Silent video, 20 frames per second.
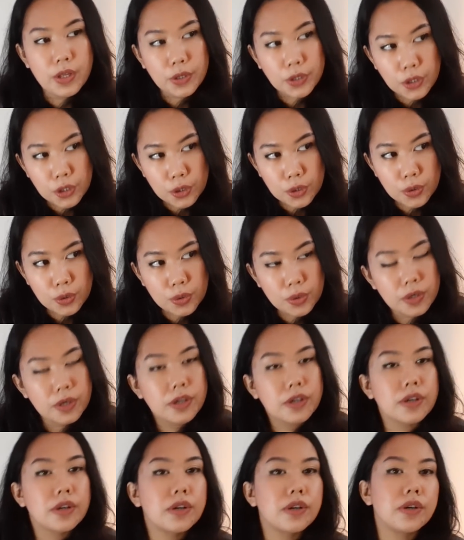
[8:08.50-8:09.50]
Will
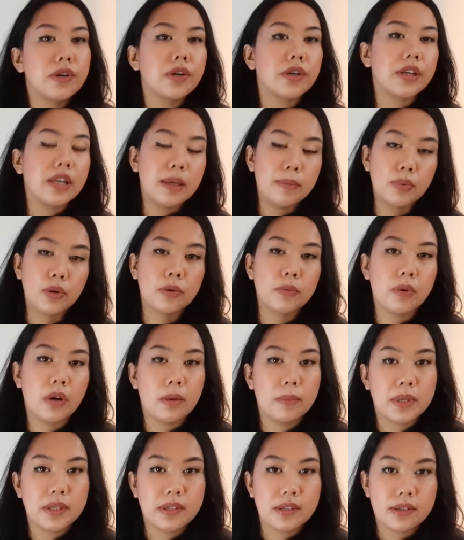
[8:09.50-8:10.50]
you keep your
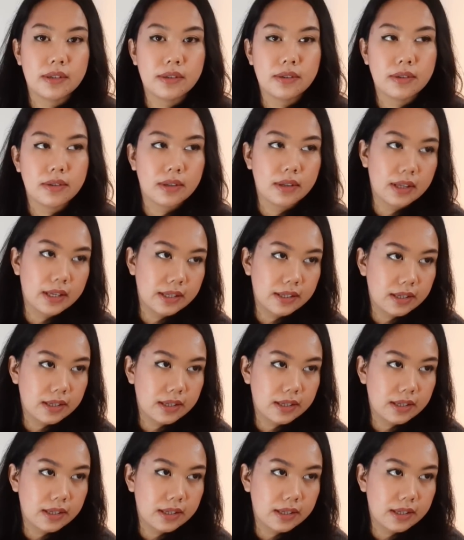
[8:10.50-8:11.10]
promises?